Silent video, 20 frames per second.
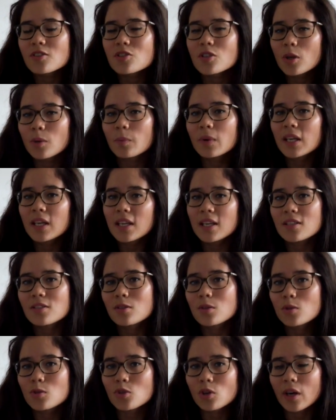So we need
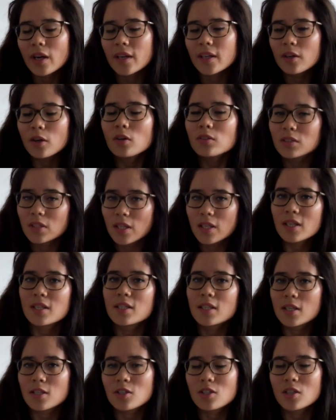to try and alter the
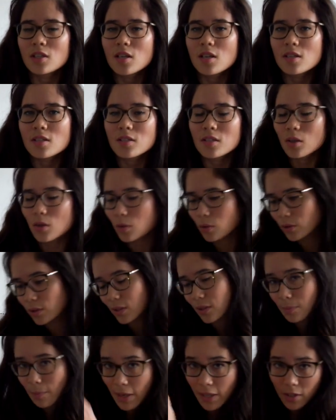conditions to
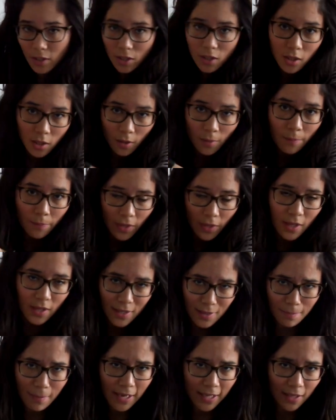cause as much
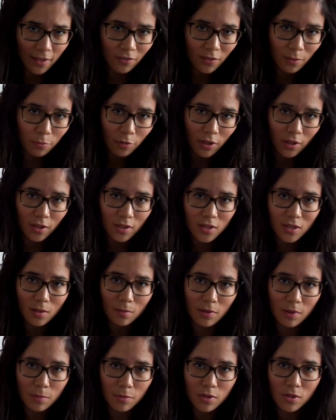as many of the products to
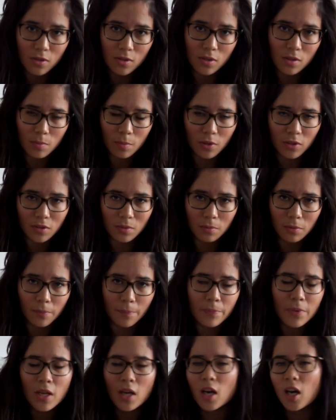be produced as
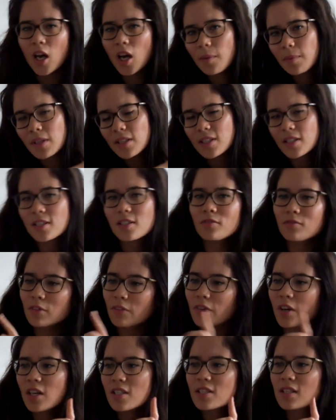possible. I hope this isn't
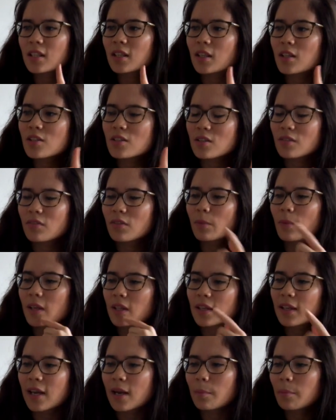reversing because of the way
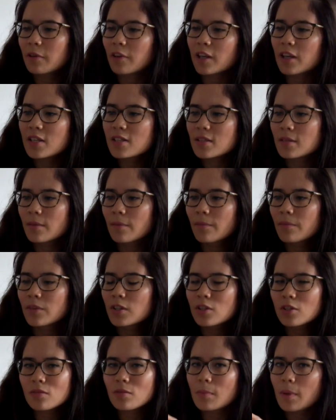the camera is.
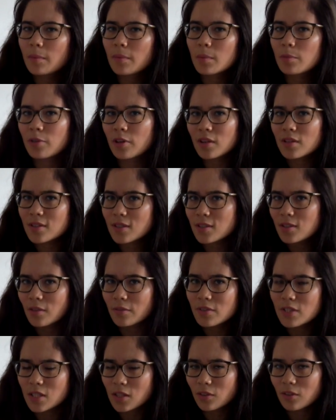Just remember the products is
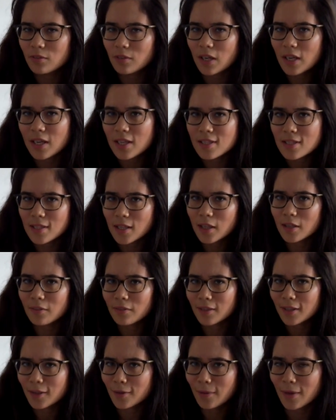obviously on the right hand side
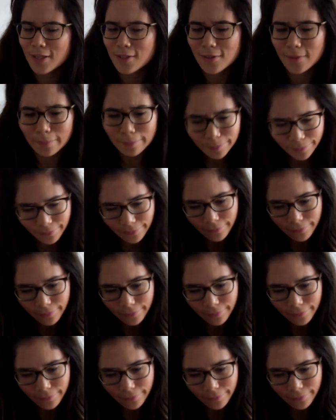of the equation.